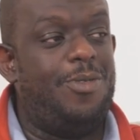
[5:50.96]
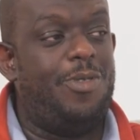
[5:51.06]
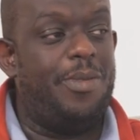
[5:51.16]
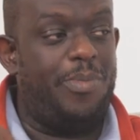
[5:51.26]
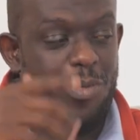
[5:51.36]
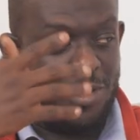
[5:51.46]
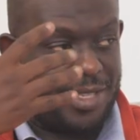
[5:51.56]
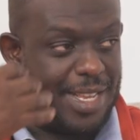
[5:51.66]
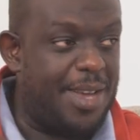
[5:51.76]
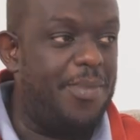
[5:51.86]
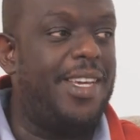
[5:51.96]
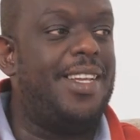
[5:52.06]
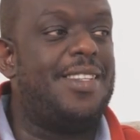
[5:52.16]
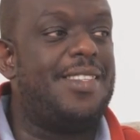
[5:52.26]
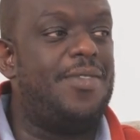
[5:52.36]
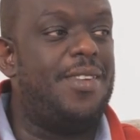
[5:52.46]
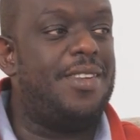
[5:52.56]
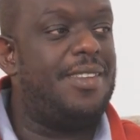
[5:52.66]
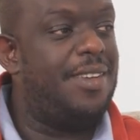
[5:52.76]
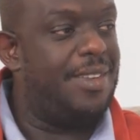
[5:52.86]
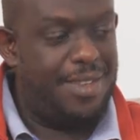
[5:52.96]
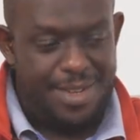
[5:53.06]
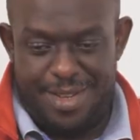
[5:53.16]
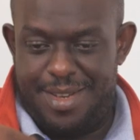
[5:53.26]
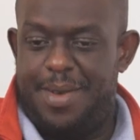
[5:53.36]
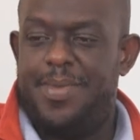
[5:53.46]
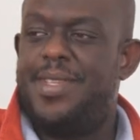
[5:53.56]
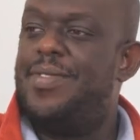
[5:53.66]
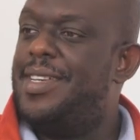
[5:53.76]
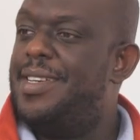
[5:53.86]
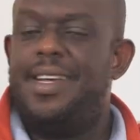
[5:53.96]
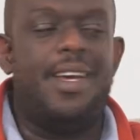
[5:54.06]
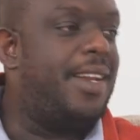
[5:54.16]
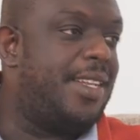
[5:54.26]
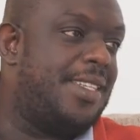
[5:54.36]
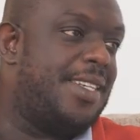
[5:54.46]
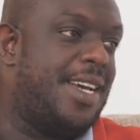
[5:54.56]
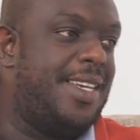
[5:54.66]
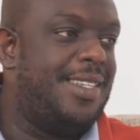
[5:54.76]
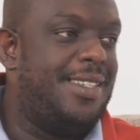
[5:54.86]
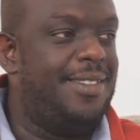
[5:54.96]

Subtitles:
when people start coming in at 7, I'm serving rete chai,